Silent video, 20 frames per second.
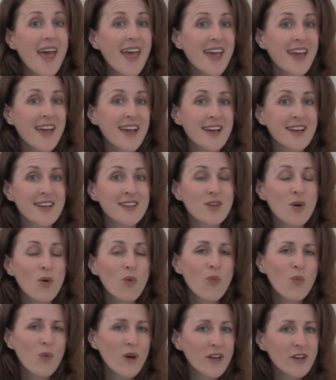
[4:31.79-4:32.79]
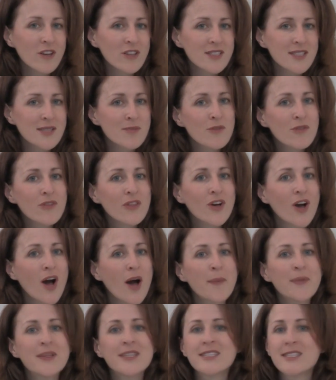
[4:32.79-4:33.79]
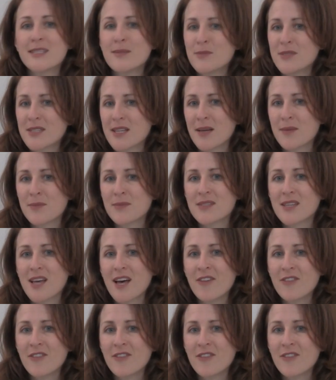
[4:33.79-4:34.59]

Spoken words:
And what are some of the common symptoms